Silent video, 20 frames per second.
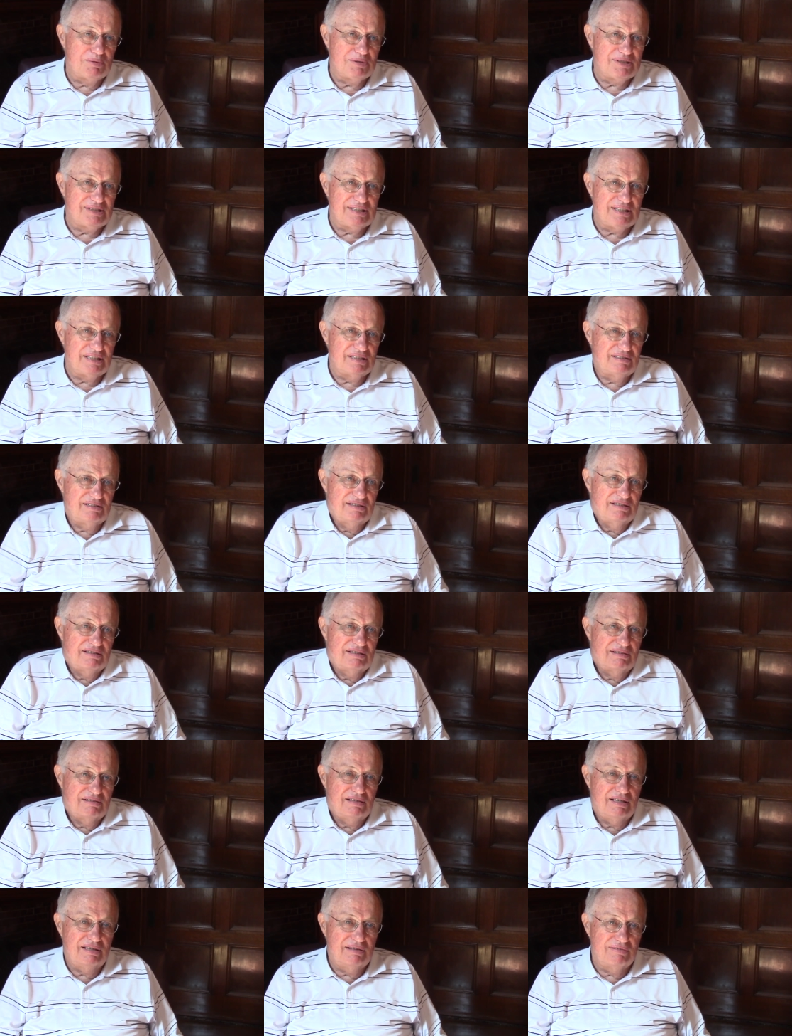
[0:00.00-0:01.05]
said you
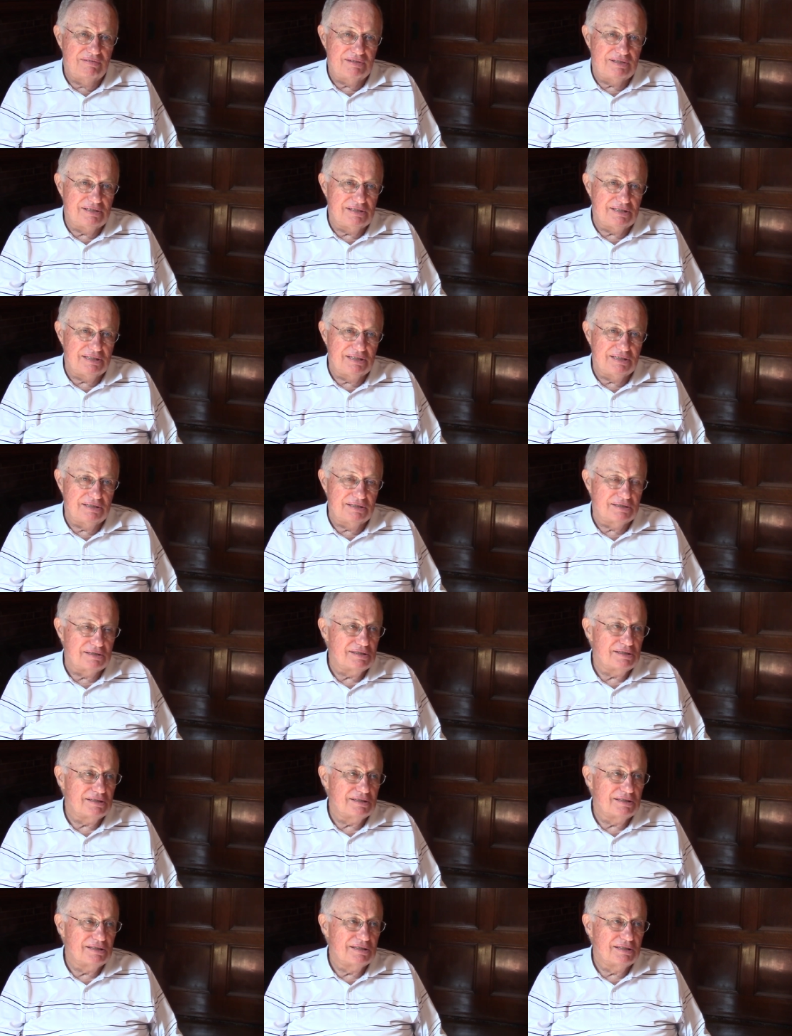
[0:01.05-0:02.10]
don't have a chance.
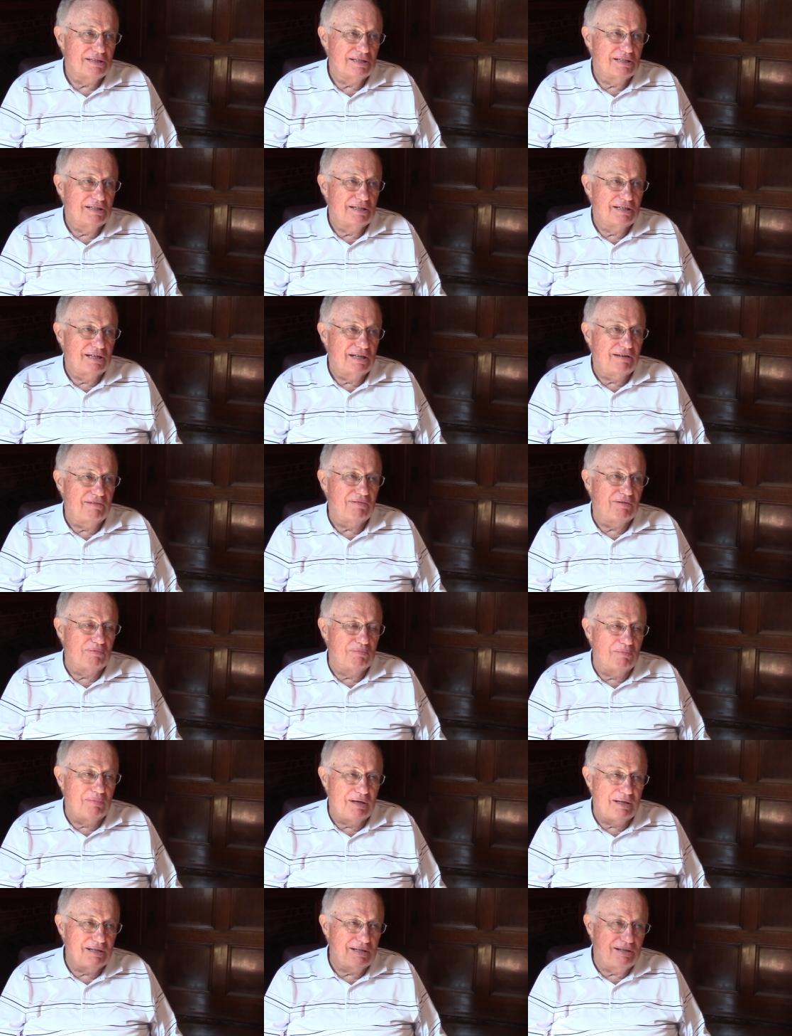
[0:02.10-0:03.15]
Even
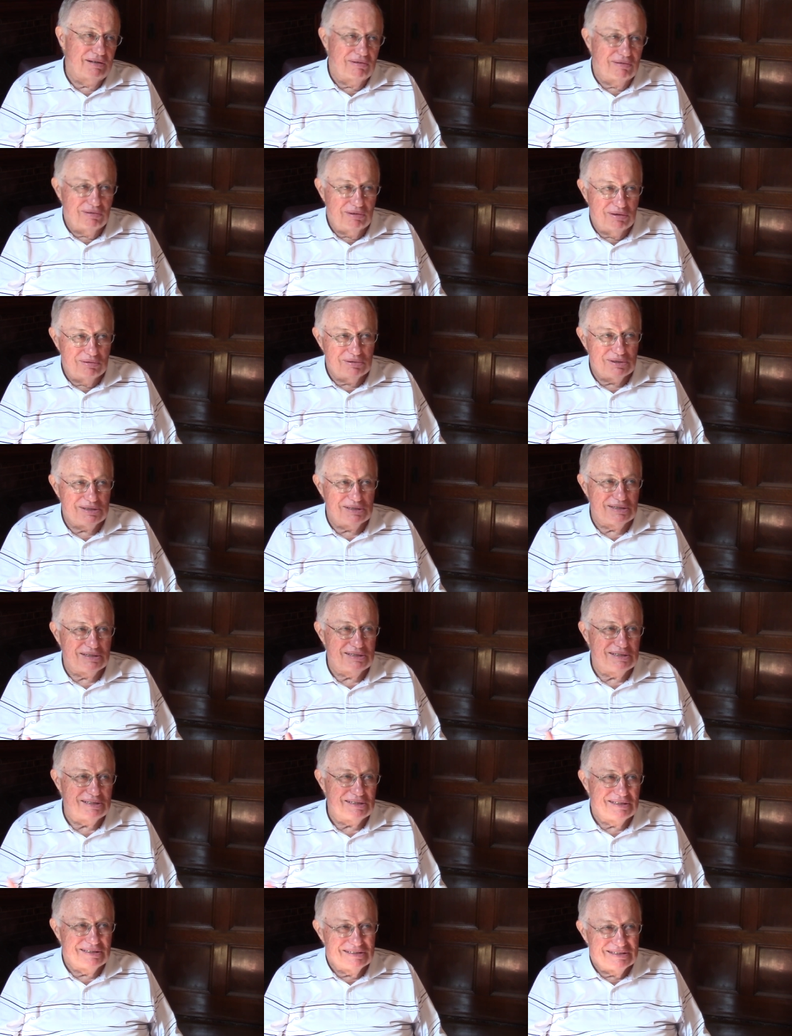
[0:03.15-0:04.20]
my
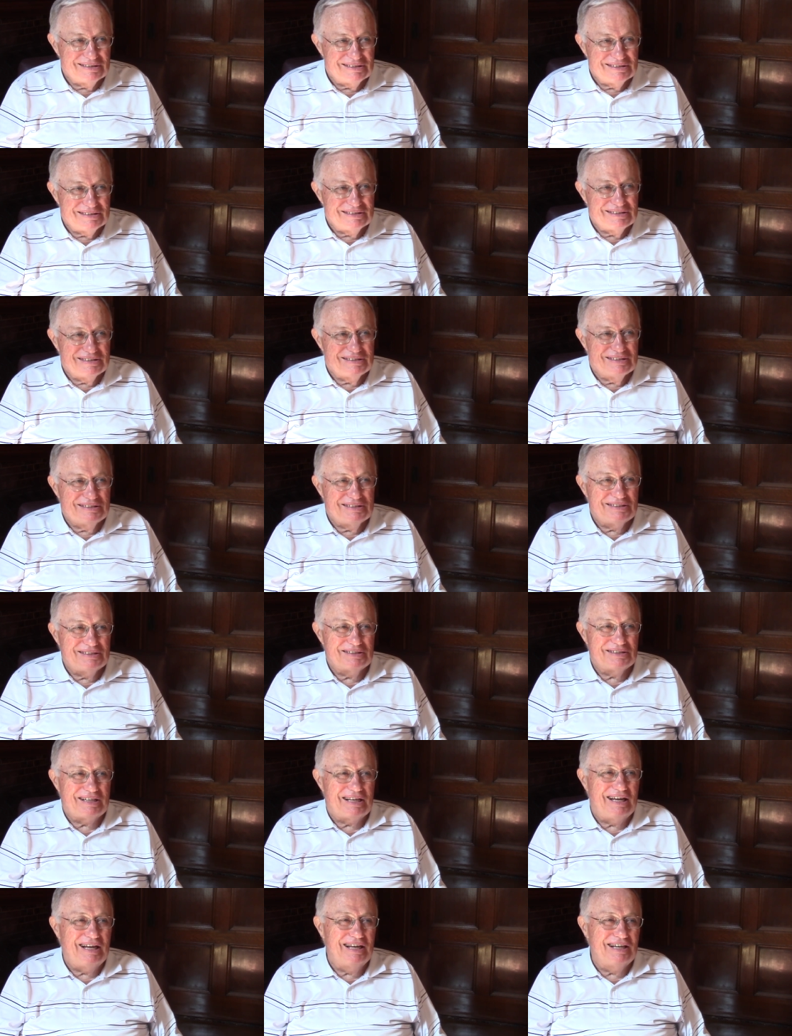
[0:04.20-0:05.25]
closest
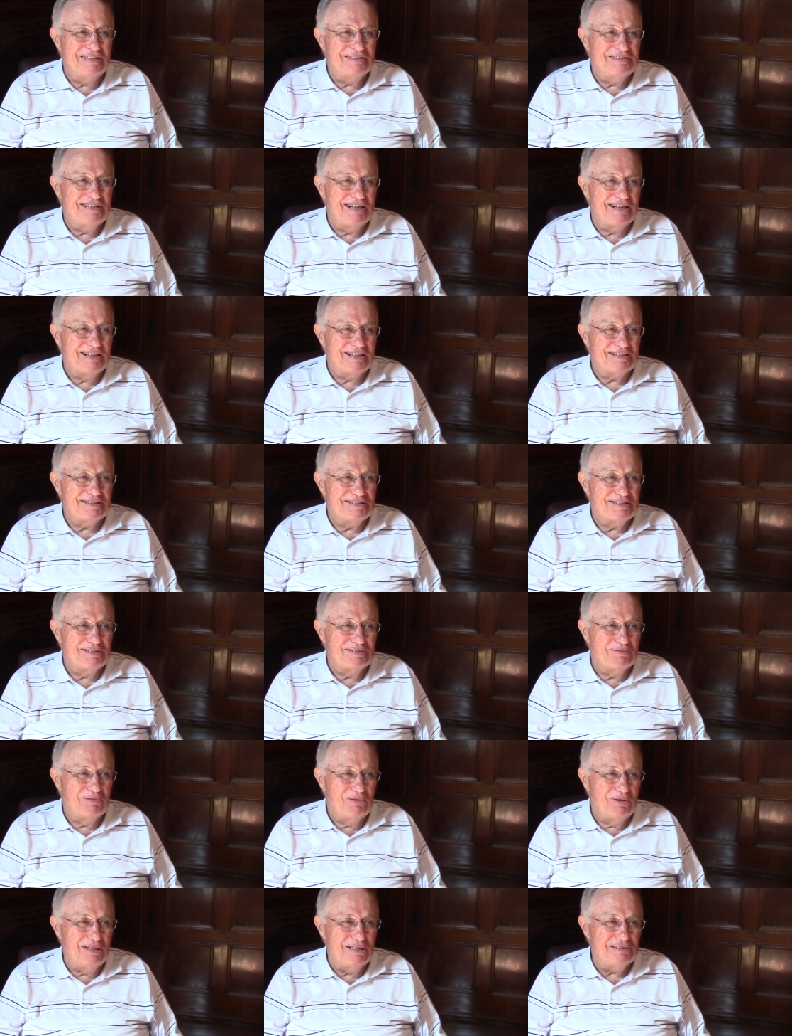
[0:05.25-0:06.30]
contacts
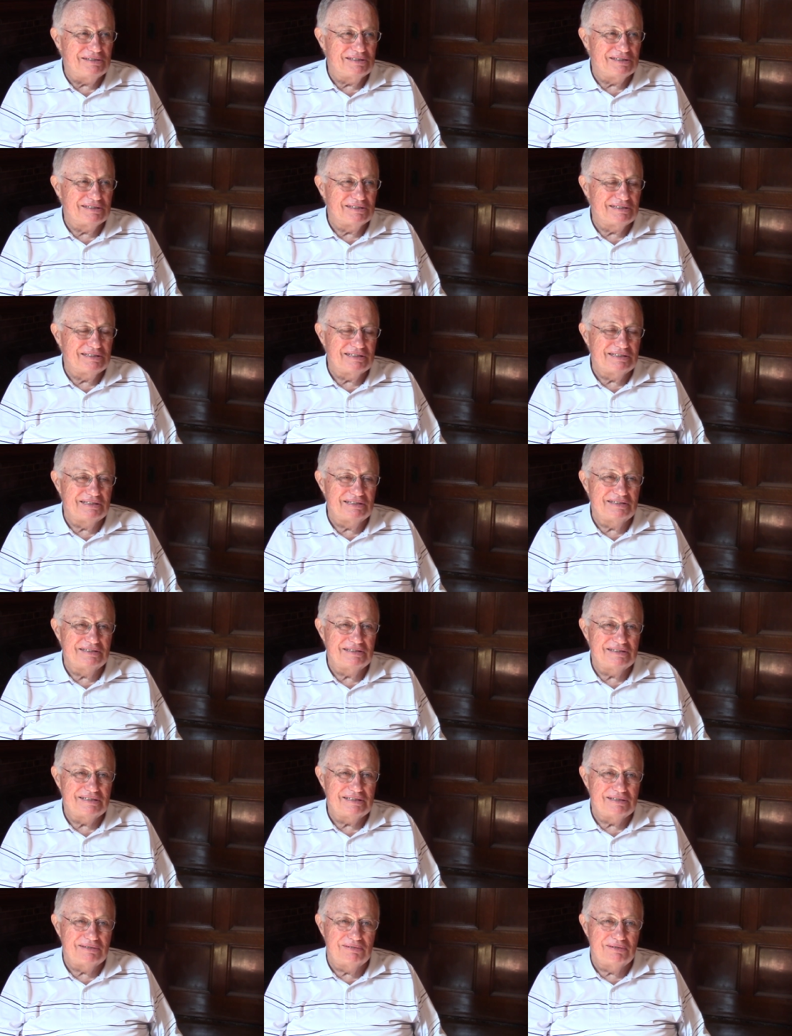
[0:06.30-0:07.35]
in Washington and
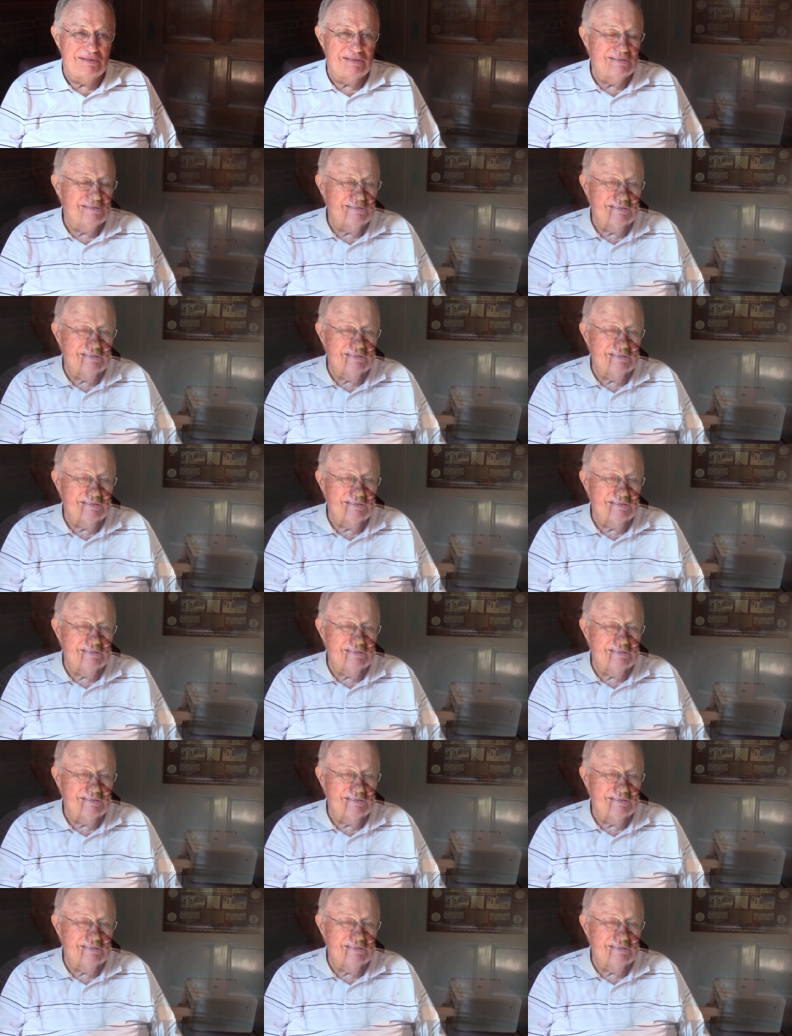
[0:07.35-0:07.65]
so on.